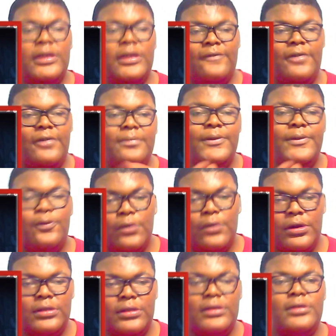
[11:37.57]
if he be
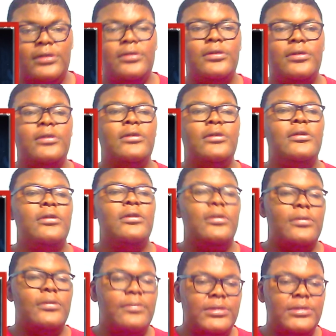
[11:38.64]
worthy,
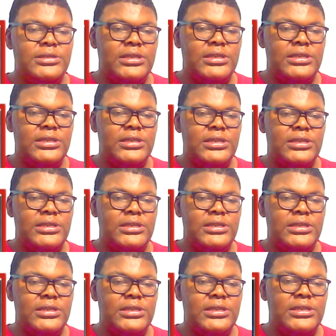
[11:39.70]
possesses the
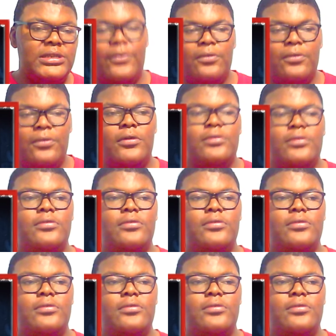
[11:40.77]
power of Thor.